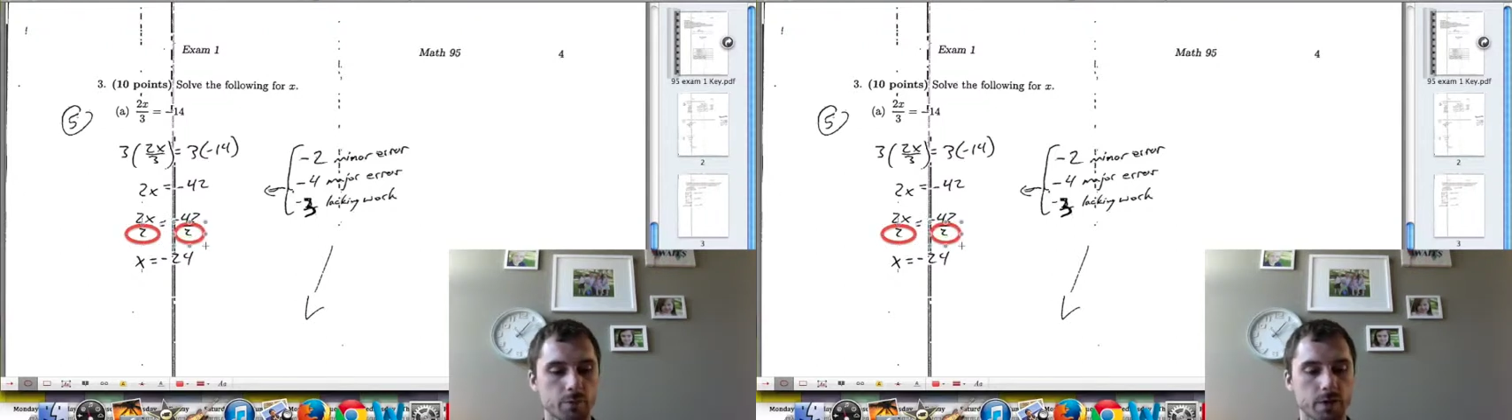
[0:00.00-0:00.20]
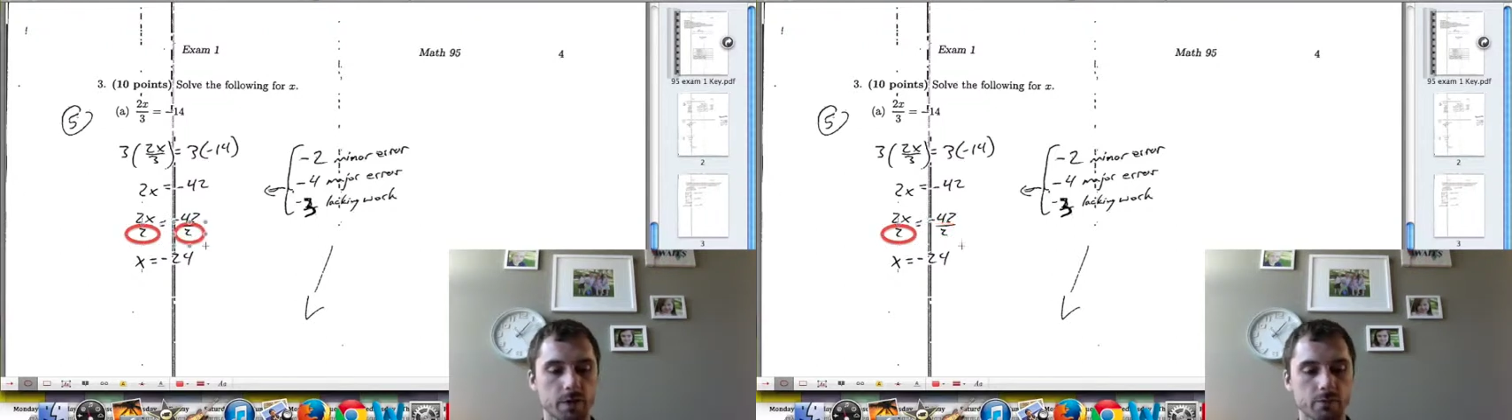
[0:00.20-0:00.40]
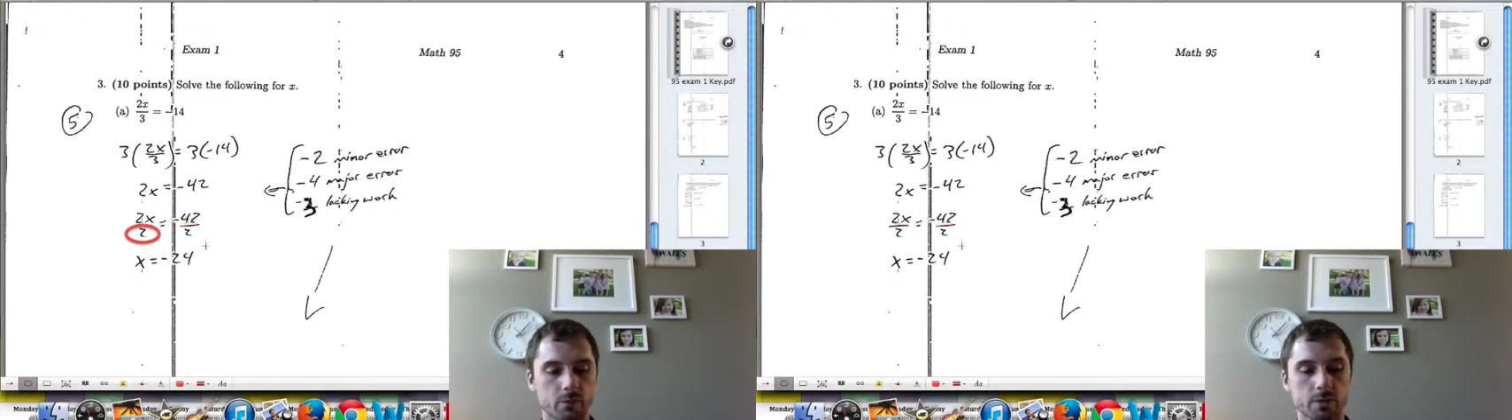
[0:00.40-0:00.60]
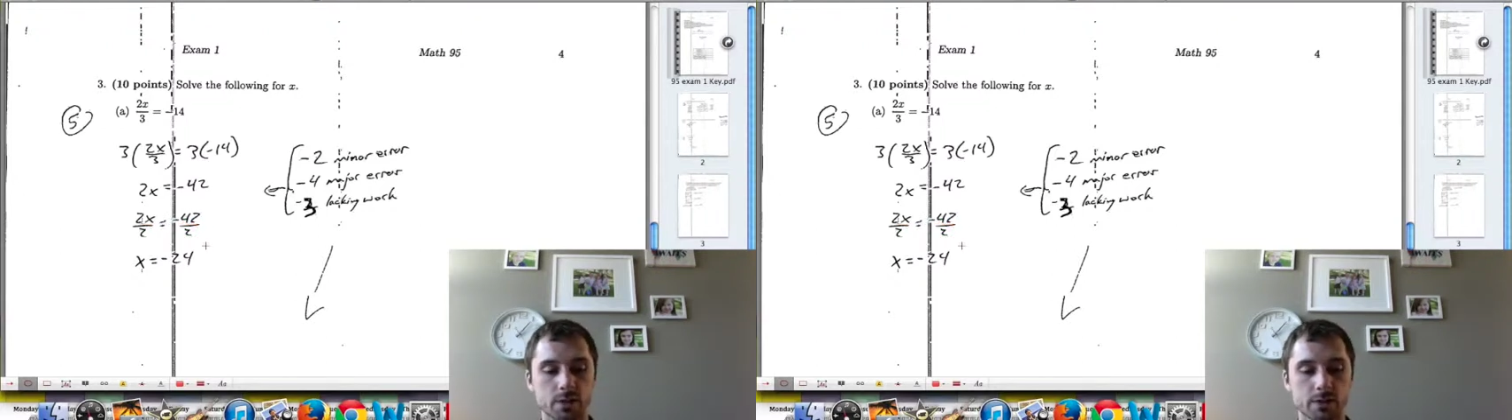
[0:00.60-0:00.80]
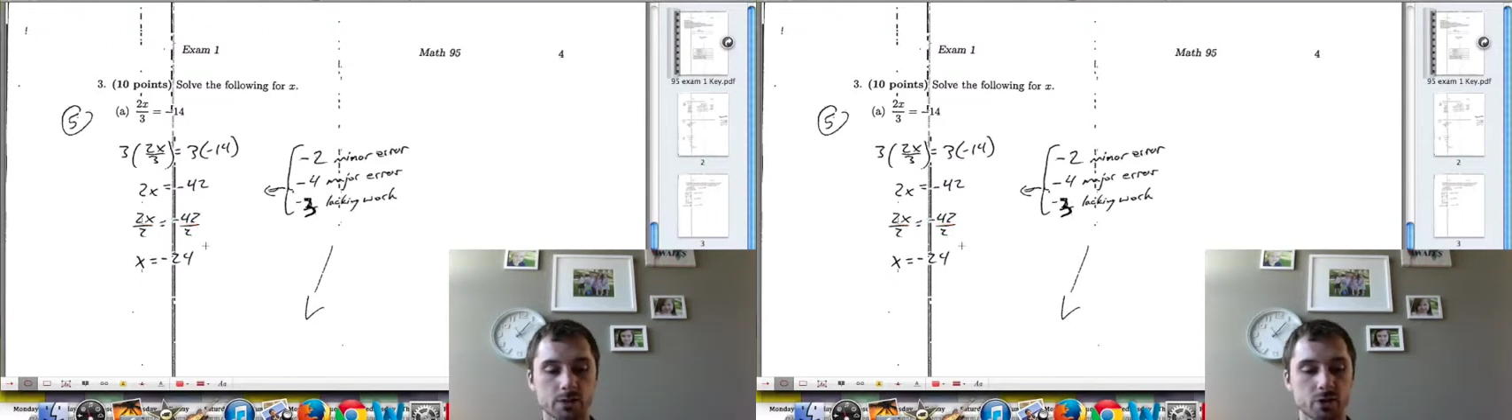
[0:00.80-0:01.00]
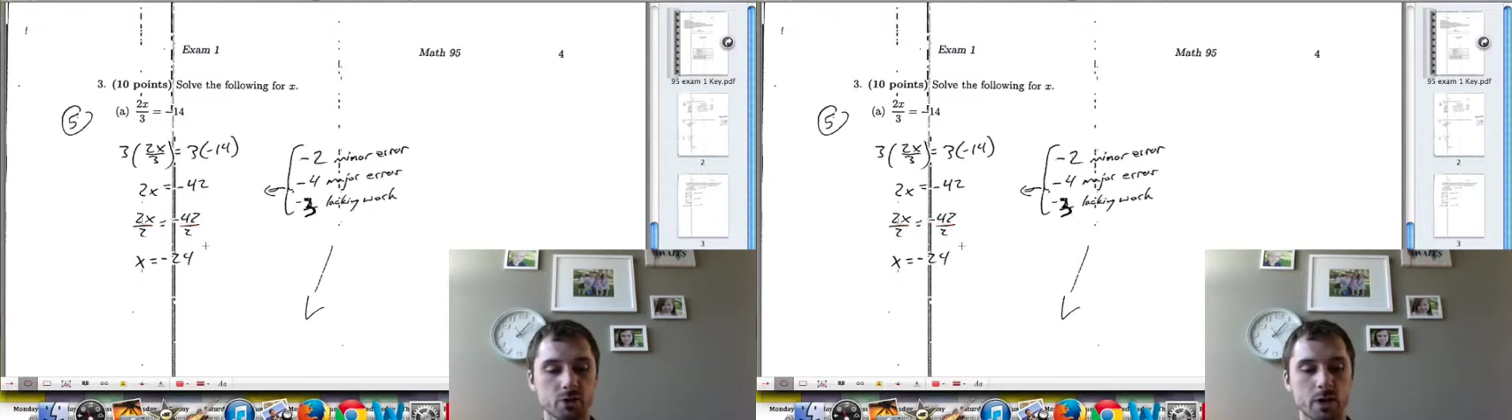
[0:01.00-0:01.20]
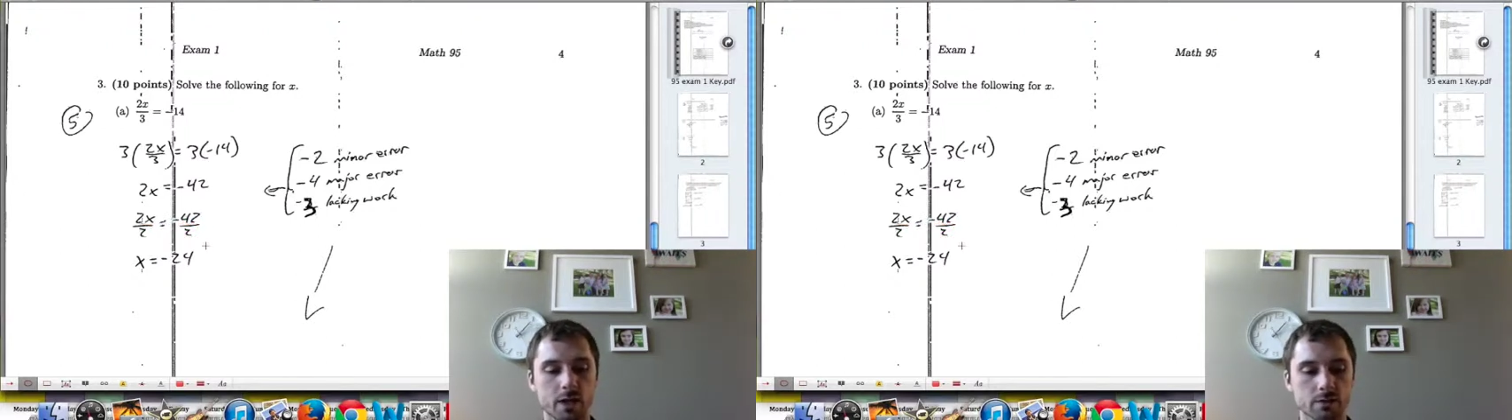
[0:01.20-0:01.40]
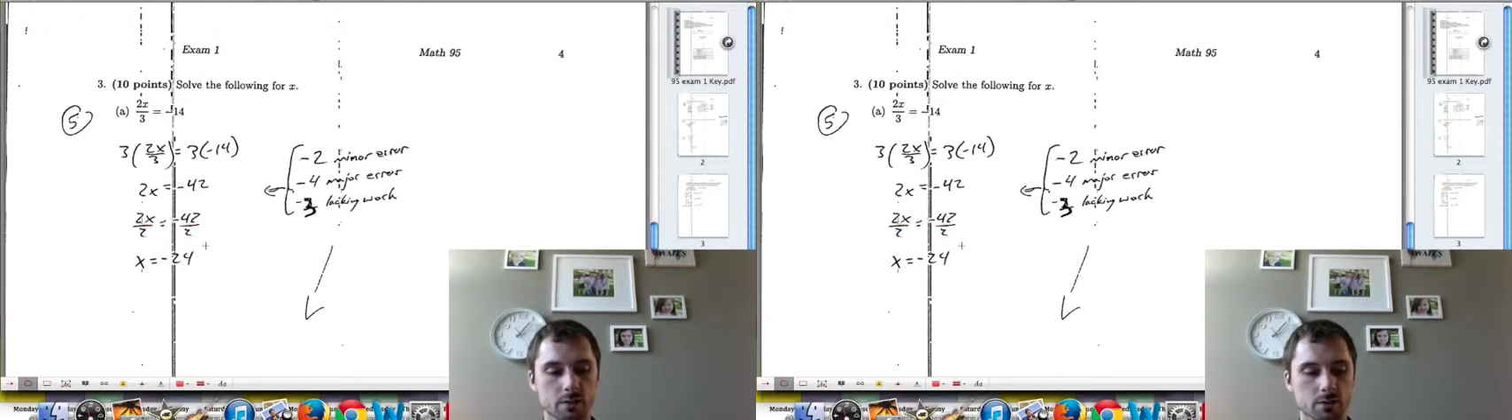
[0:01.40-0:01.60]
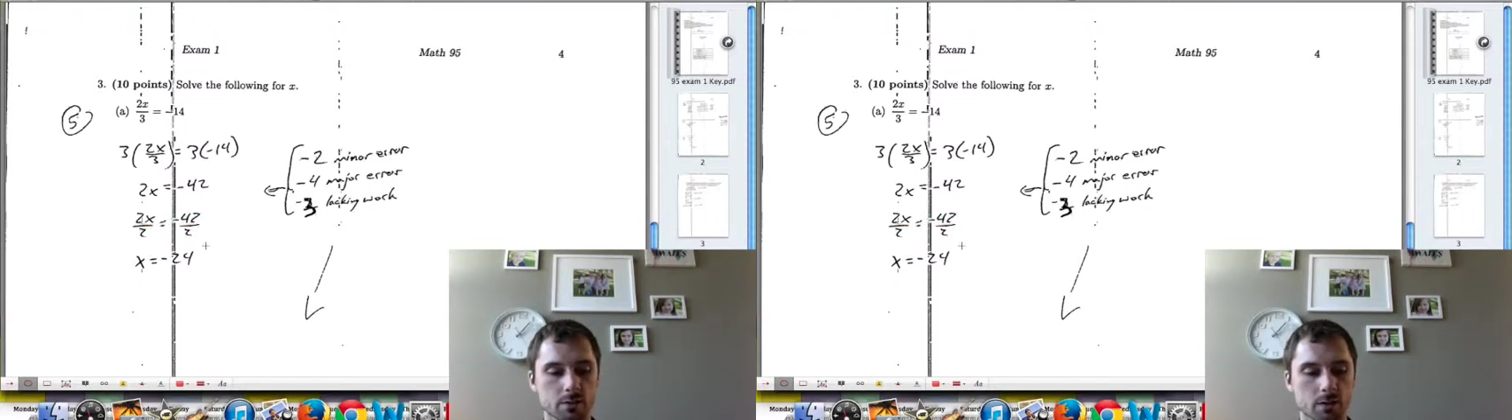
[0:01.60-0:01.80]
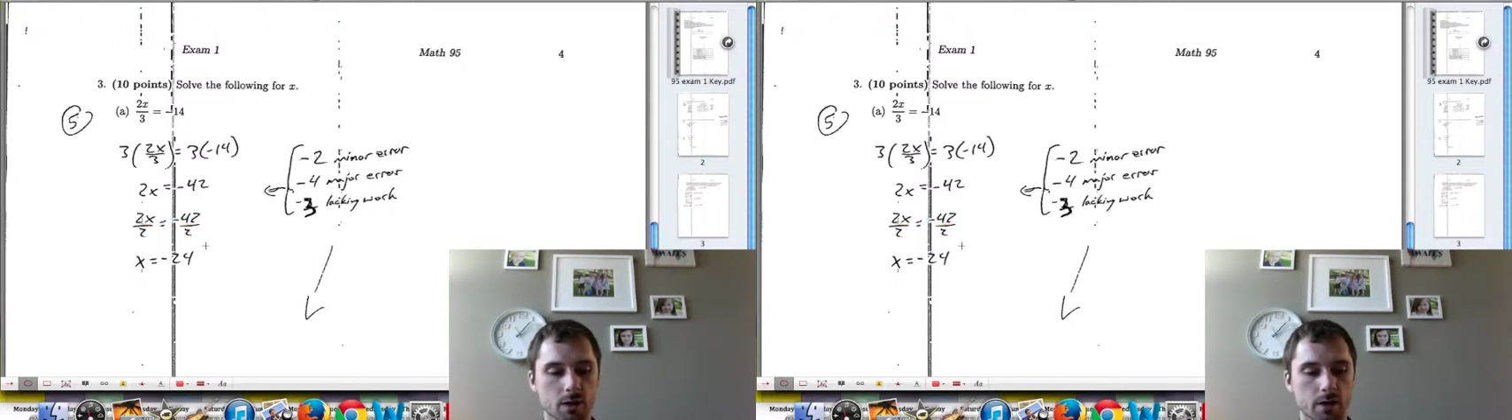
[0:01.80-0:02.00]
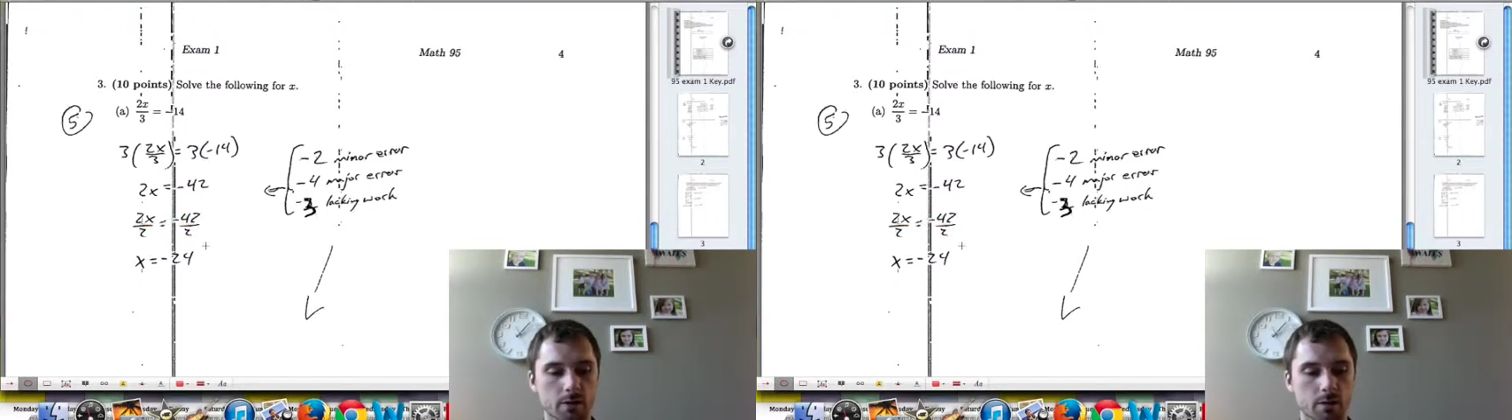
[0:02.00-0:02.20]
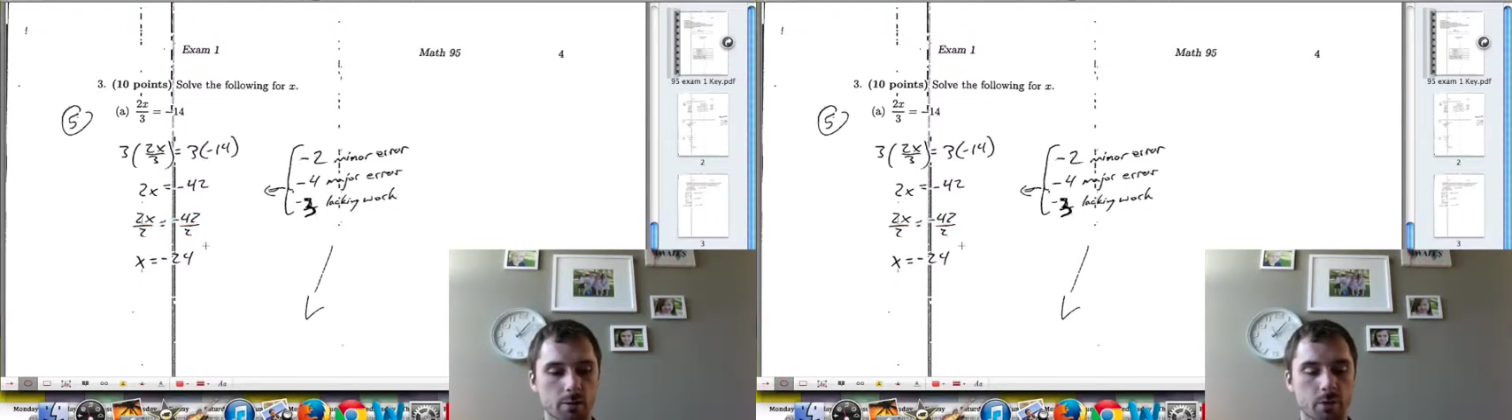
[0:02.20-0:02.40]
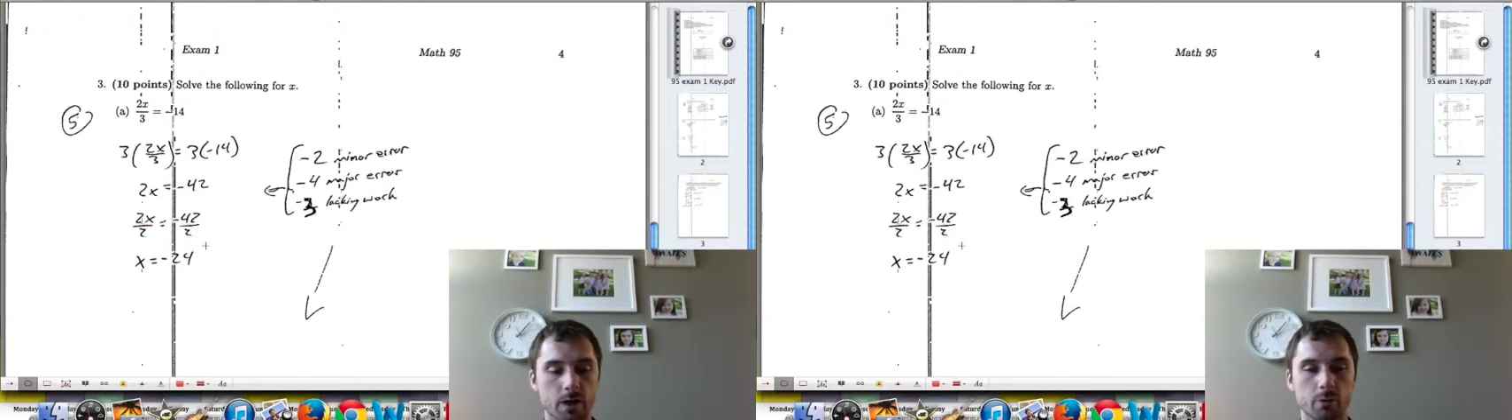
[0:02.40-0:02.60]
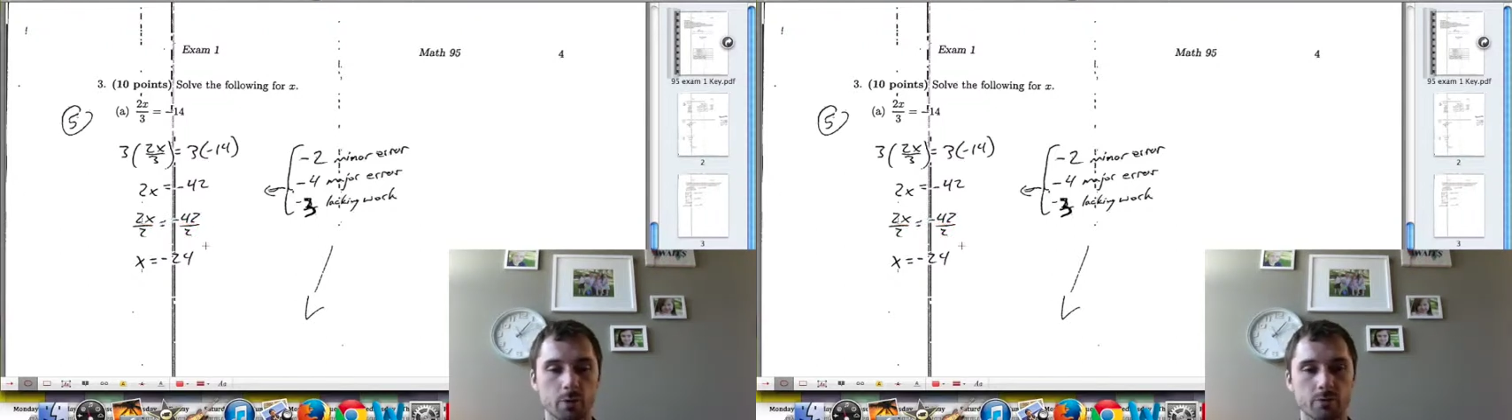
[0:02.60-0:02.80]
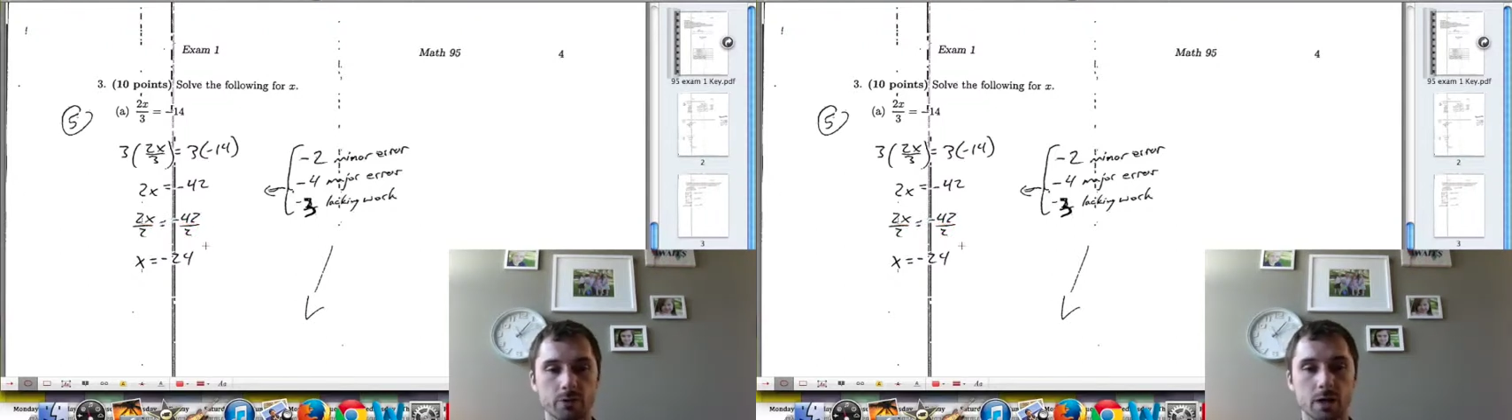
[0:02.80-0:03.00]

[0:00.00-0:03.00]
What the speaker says: Then of course that's 2x, but I want to figure